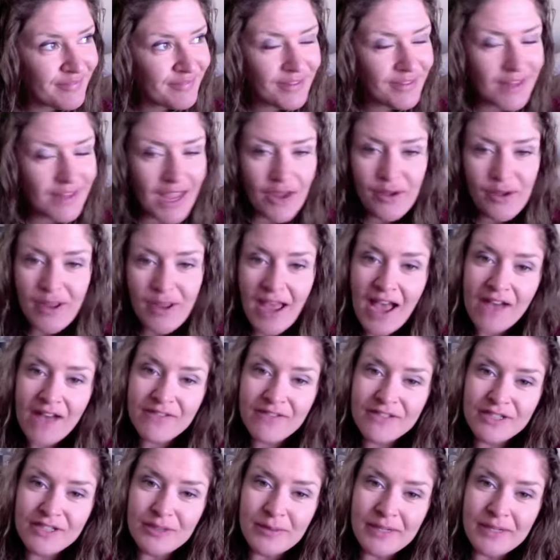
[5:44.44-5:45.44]
Now you have
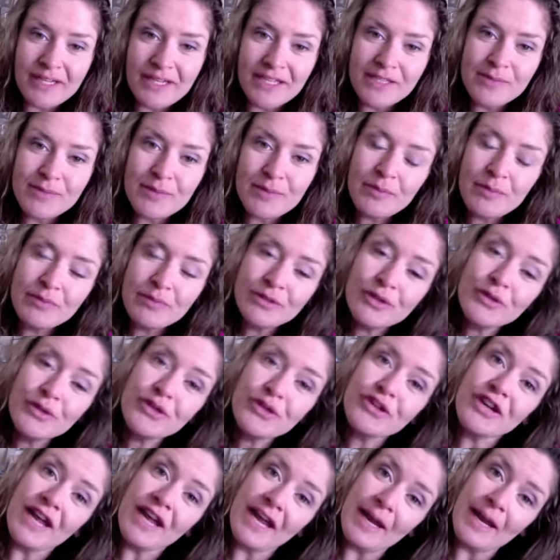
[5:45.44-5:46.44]
to because people know
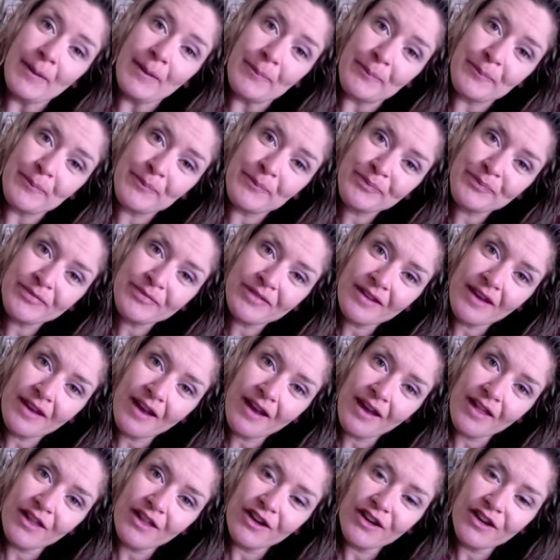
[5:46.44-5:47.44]
your name
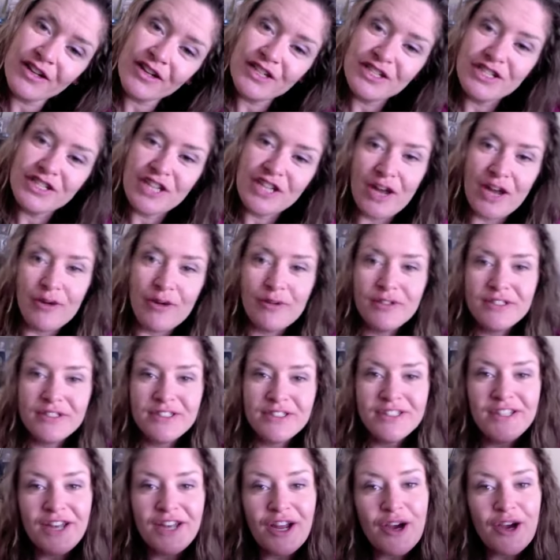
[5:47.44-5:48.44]
and they're going to shout,
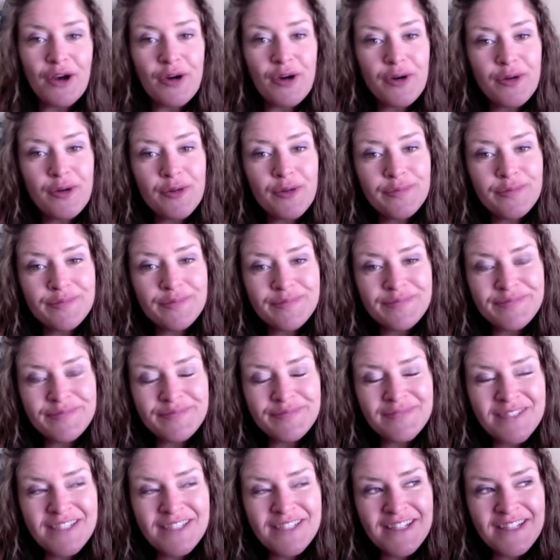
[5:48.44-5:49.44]
you know.
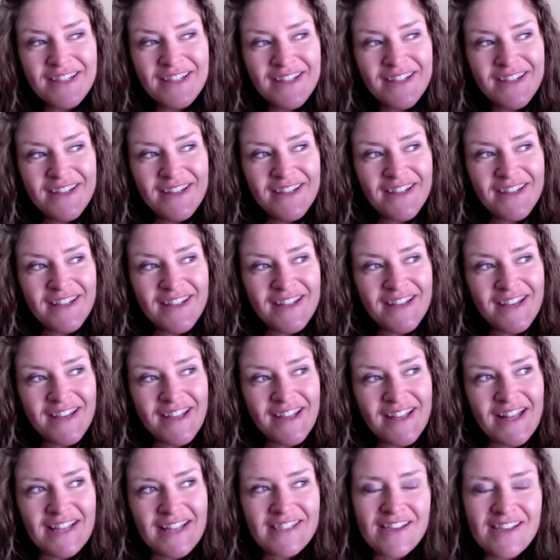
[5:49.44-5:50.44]

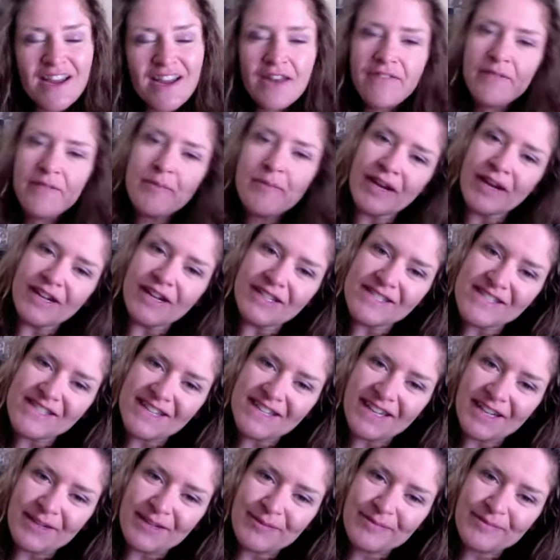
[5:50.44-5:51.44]
And that's kind of
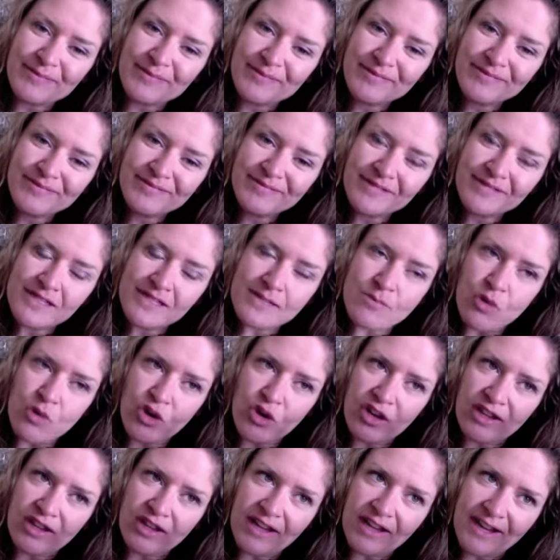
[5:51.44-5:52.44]
embarrassing and
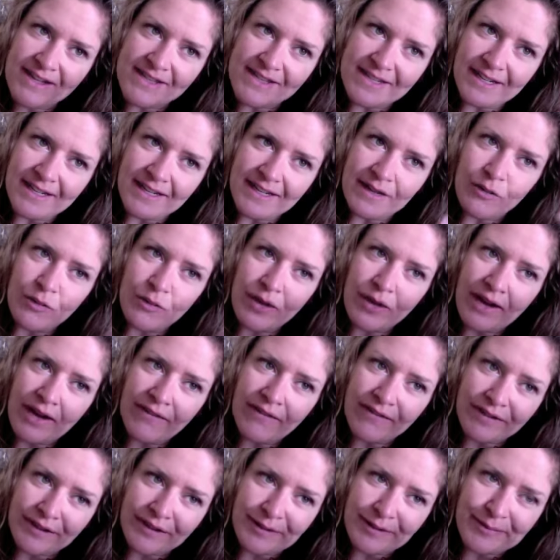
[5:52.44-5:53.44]
demoralizing and
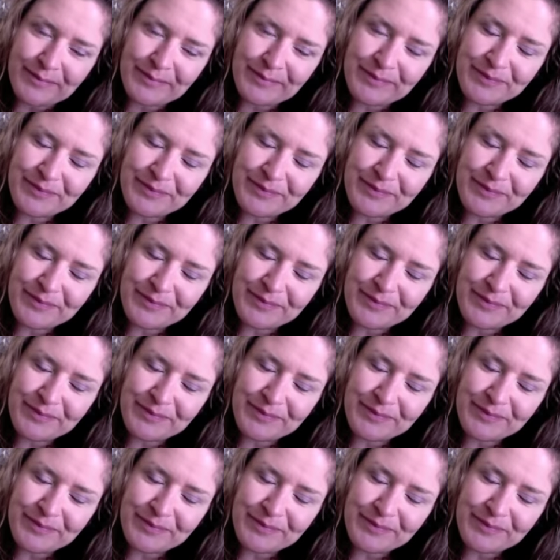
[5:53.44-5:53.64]
whatever.